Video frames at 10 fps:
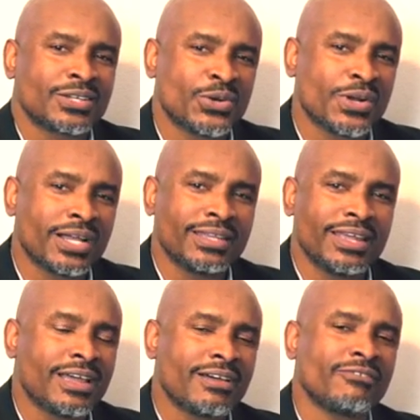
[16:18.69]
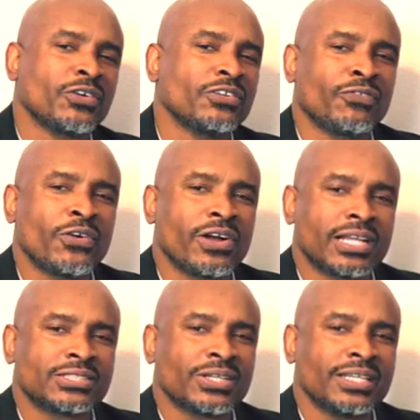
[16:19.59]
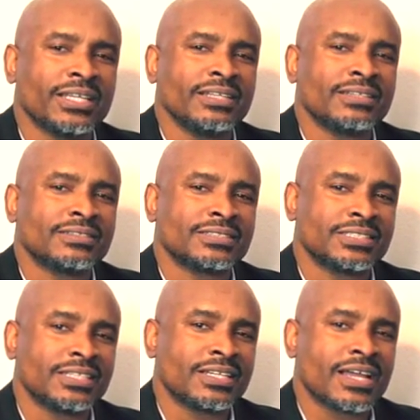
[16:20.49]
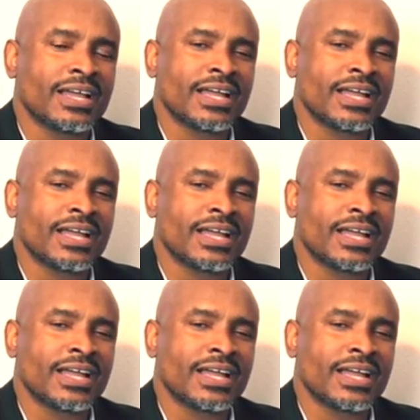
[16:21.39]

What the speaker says: go out there and vote for Attorney Chika